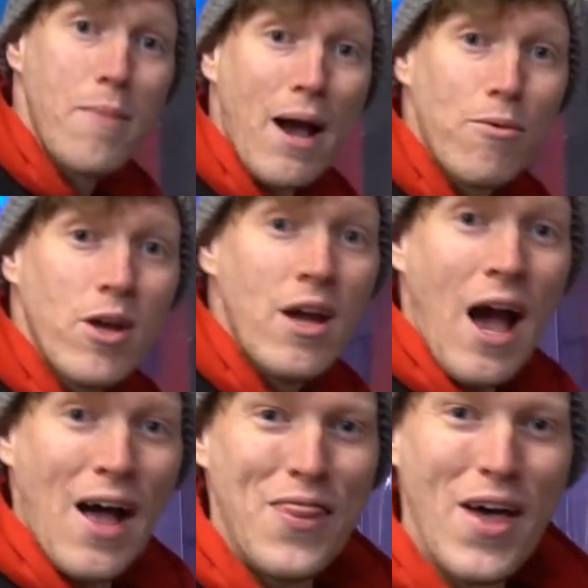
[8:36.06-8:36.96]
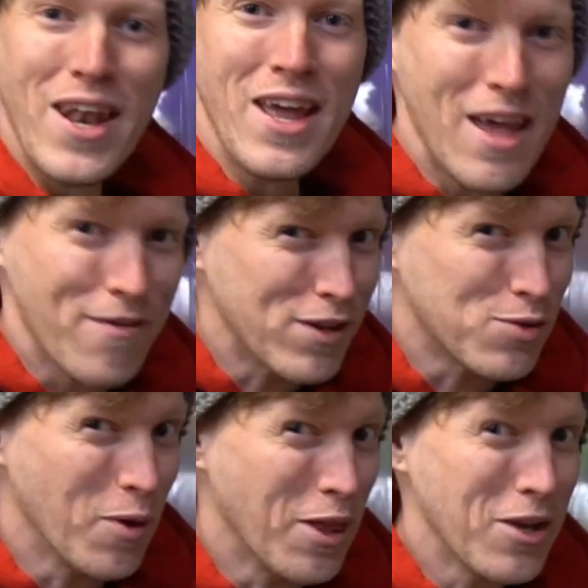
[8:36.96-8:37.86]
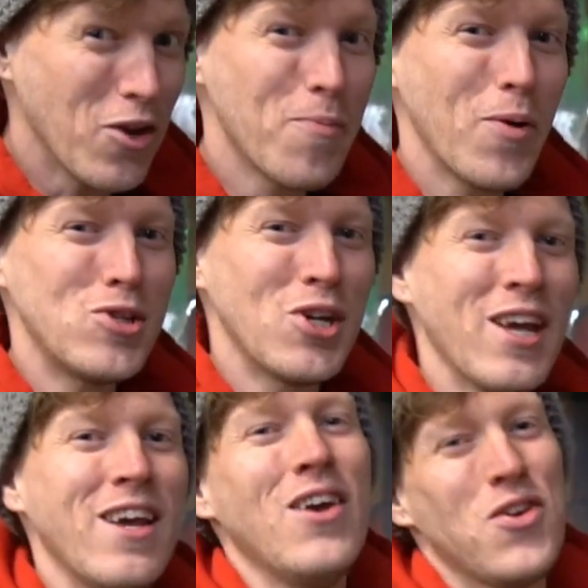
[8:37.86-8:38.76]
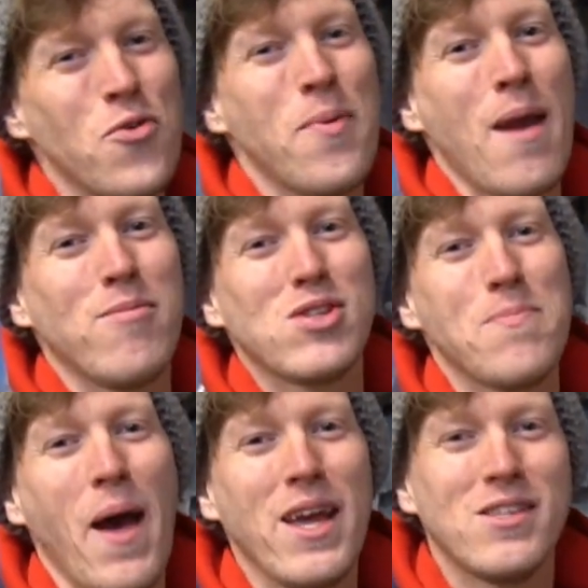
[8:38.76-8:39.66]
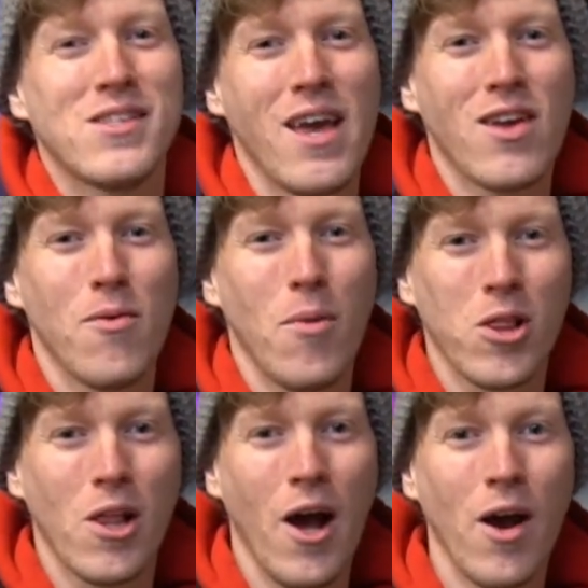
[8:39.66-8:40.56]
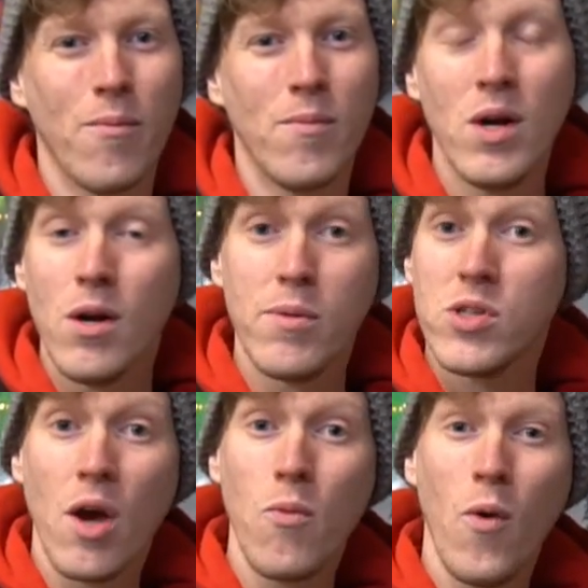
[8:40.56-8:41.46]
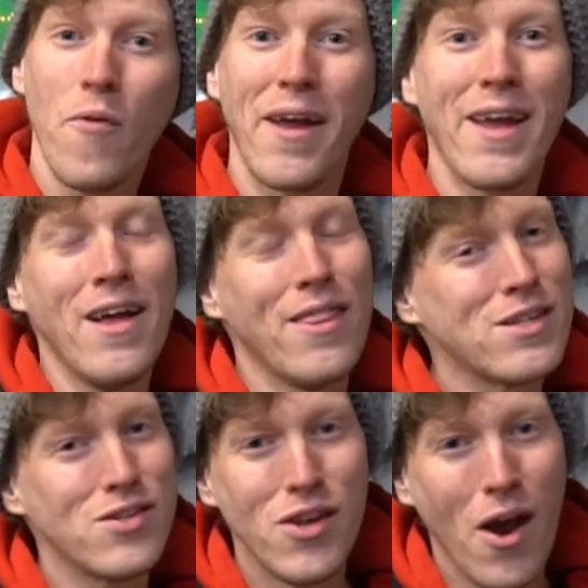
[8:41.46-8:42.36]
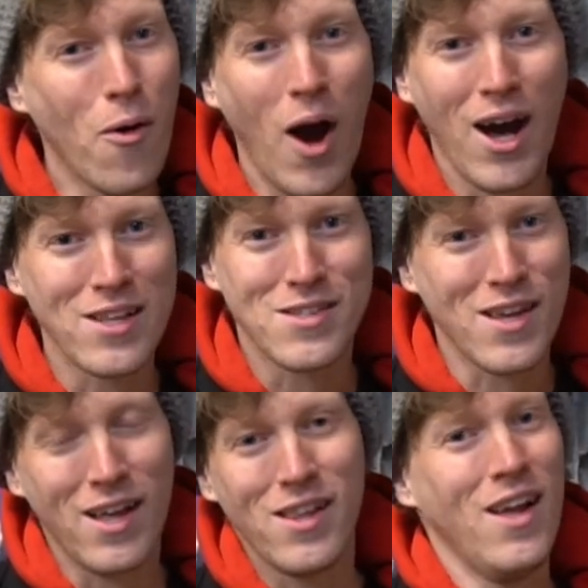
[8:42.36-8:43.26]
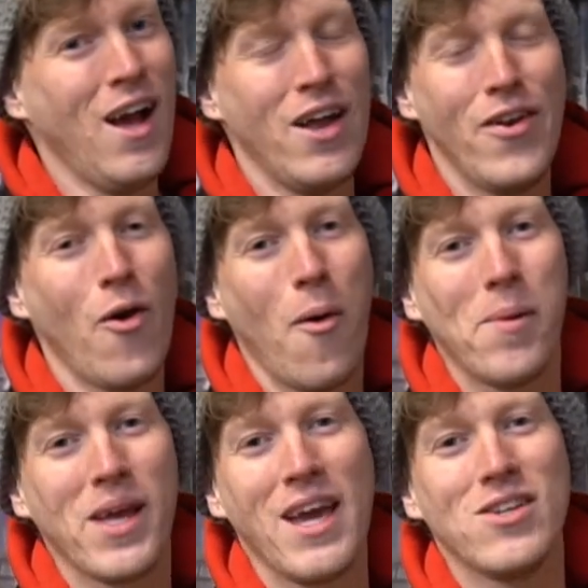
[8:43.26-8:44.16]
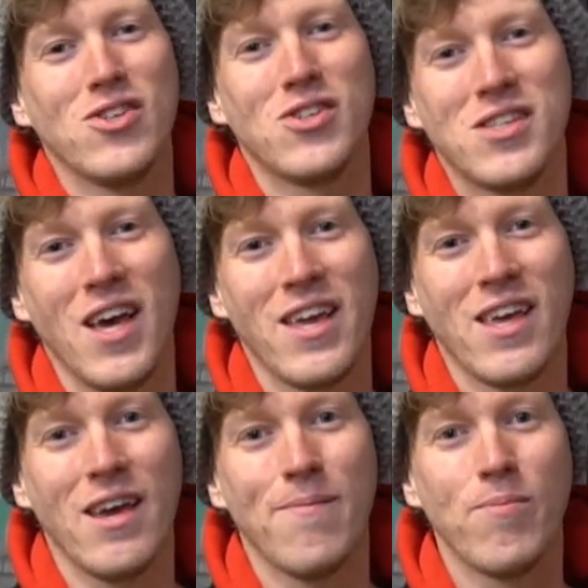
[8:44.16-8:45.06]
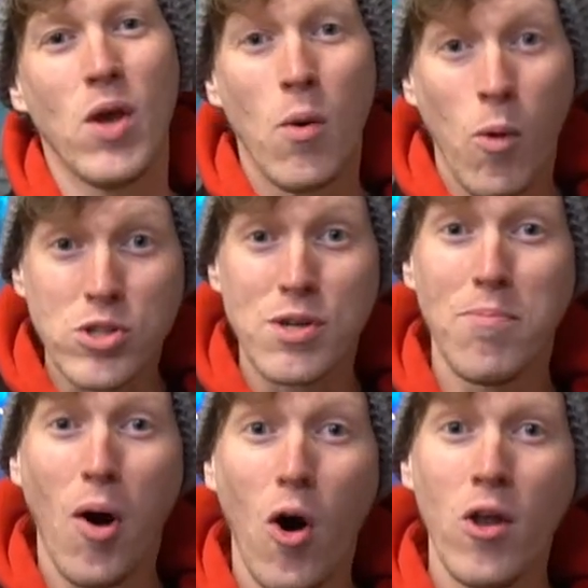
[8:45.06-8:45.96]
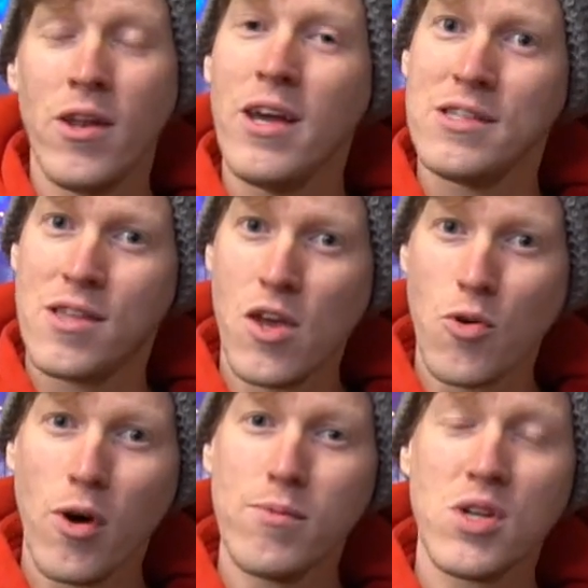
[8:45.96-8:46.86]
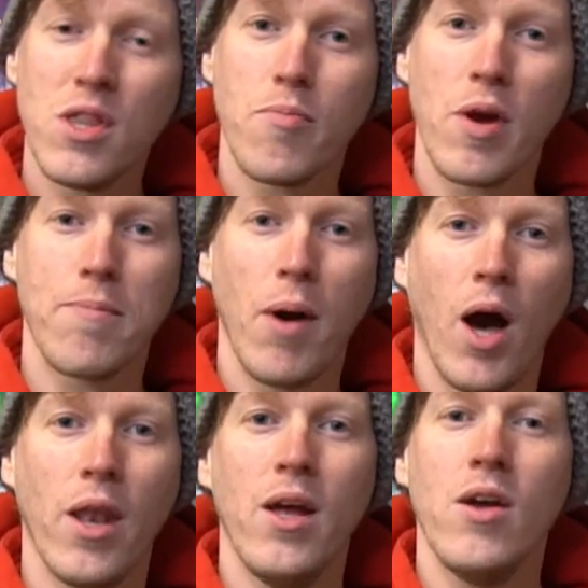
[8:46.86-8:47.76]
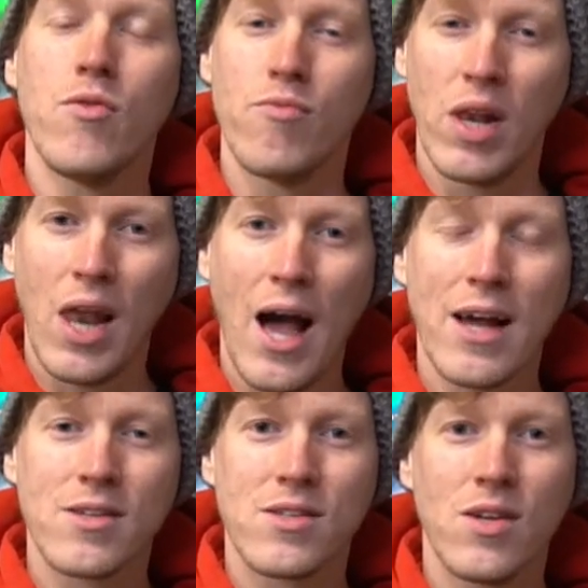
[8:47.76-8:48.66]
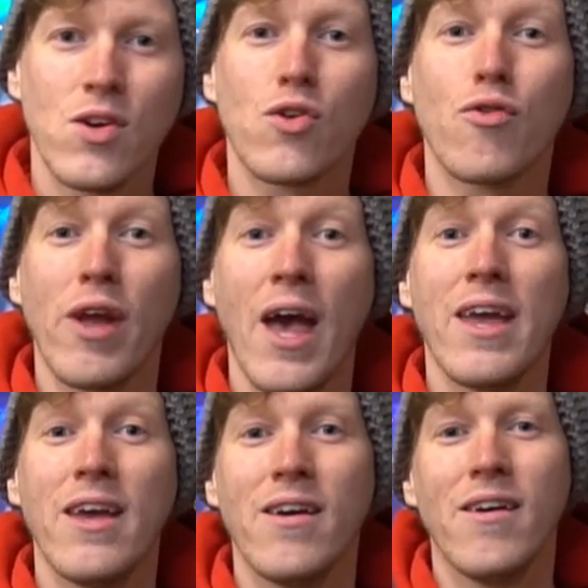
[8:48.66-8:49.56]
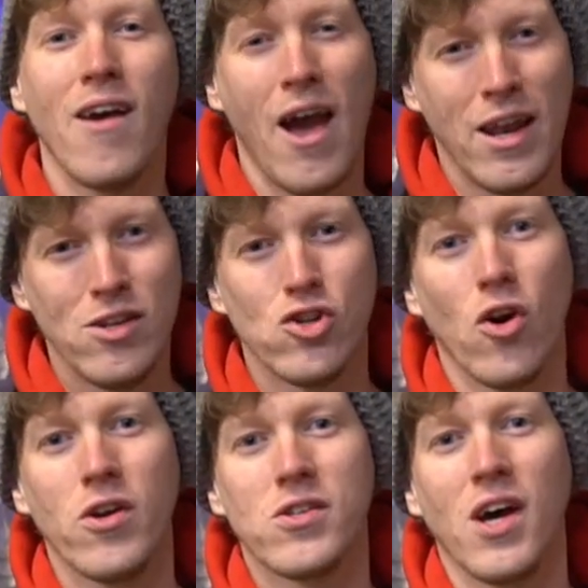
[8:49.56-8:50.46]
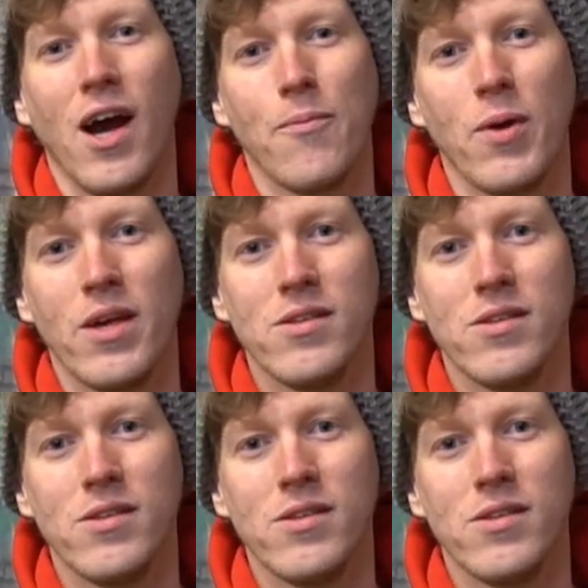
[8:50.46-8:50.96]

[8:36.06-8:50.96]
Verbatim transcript: amount and then if it's within your budget, you'll be able to pay to take your model home. But don't worry, there's no hard sell and no obligation to take it. What's important is that you come to the brick barn, relax, create and enjoy your time with